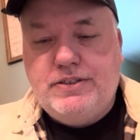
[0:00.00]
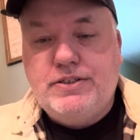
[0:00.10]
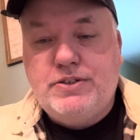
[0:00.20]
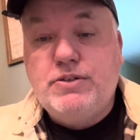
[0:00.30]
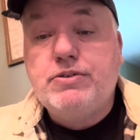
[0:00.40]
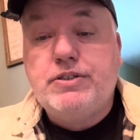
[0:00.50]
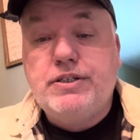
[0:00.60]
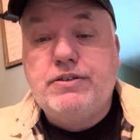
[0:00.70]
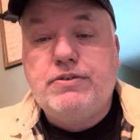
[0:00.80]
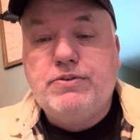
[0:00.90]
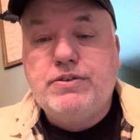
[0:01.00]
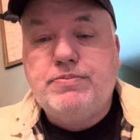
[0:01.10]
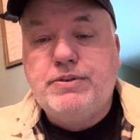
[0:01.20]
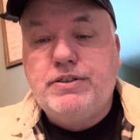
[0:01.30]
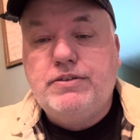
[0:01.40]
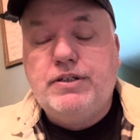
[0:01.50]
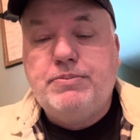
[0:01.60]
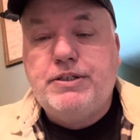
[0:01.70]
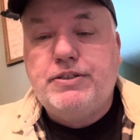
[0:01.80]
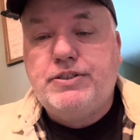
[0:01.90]
It's a newsstand, of course, but I
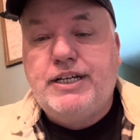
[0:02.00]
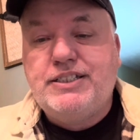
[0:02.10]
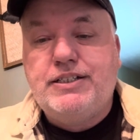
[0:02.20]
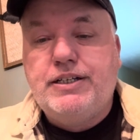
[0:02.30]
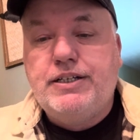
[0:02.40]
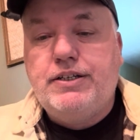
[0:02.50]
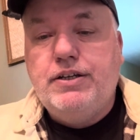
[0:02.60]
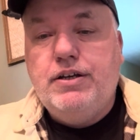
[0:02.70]
mean it's 1980.